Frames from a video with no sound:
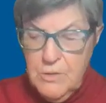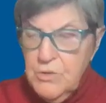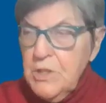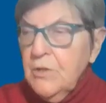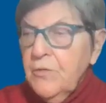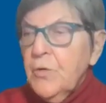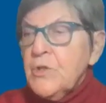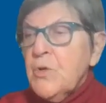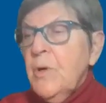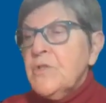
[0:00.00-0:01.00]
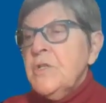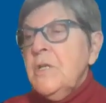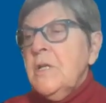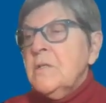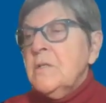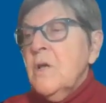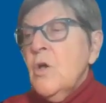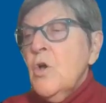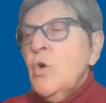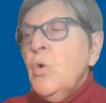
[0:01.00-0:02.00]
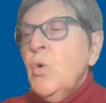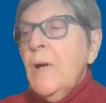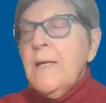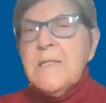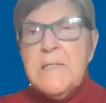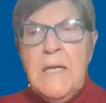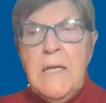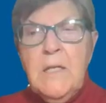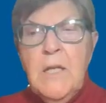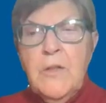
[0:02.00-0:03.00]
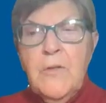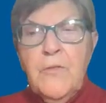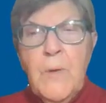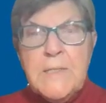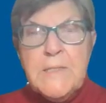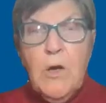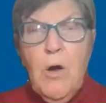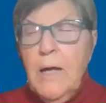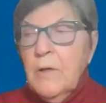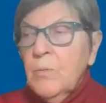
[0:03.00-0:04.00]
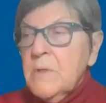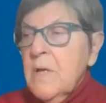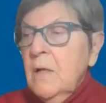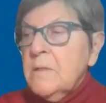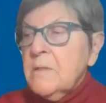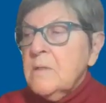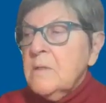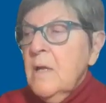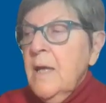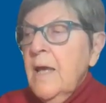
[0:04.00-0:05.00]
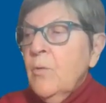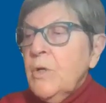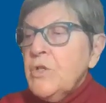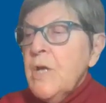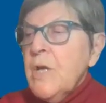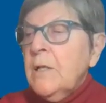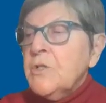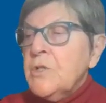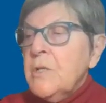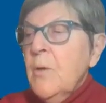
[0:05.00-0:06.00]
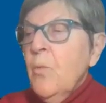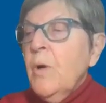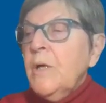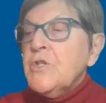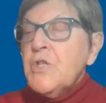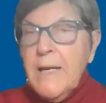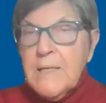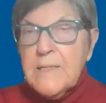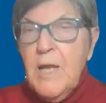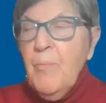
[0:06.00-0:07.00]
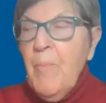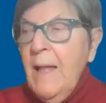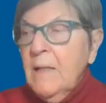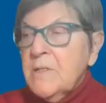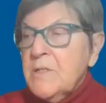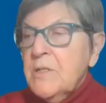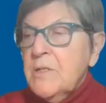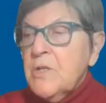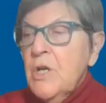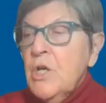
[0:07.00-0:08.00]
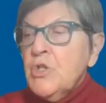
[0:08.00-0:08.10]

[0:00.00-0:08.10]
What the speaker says: So, Gia, the first question is, who has seen the forensic audit results, and what checks and balances